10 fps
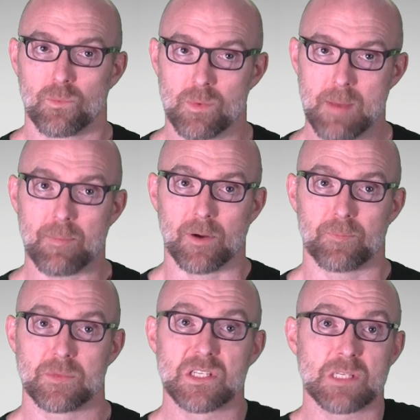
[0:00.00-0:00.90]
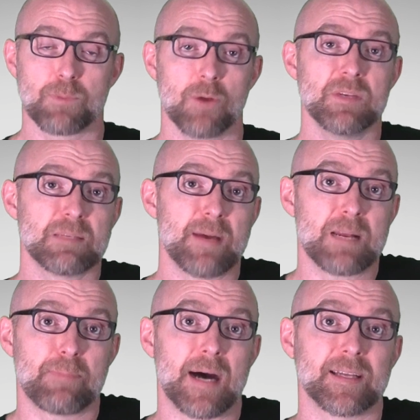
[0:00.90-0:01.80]
Remember, sperm is
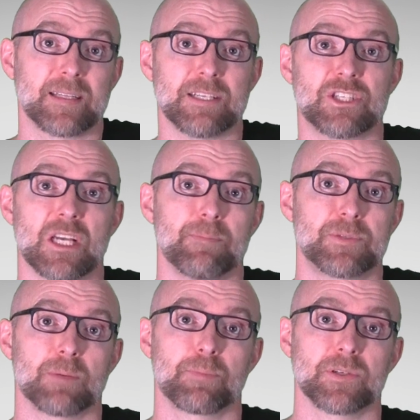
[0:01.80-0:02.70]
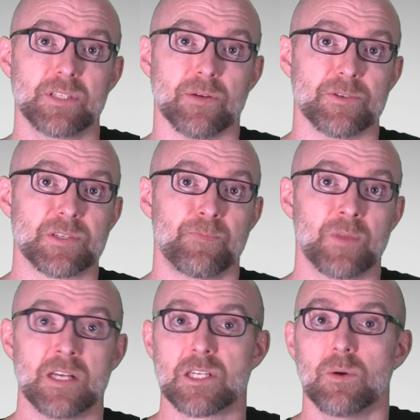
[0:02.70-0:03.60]
metabolically cheap to produce,
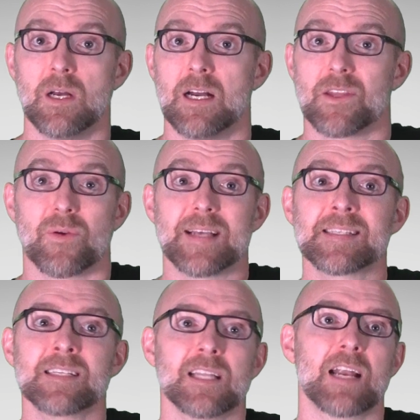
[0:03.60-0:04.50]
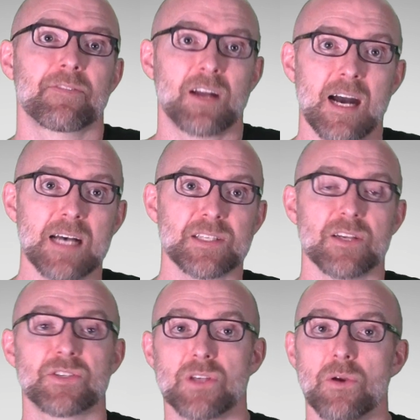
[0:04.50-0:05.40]
so there isn't a lot of cost
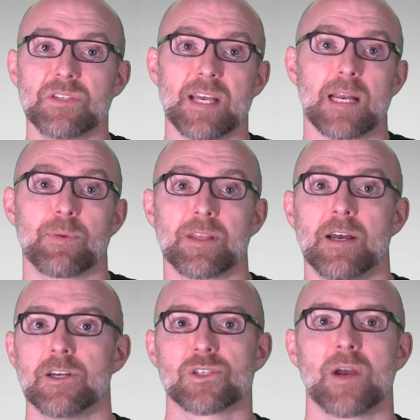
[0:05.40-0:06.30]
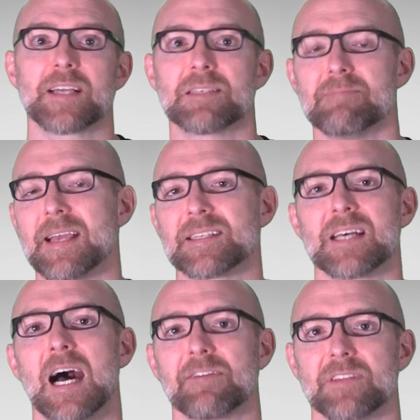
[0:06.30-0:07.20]
associated with trying to mate as
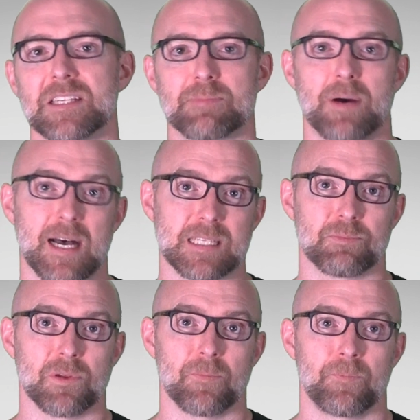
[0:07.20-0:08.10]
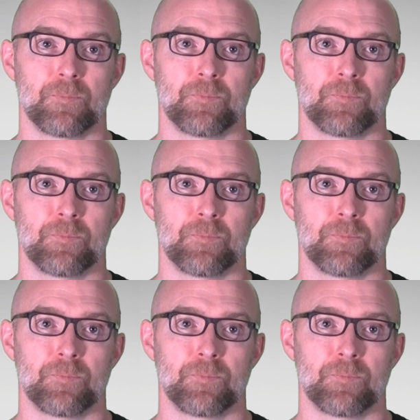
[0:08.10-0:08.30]
often as possible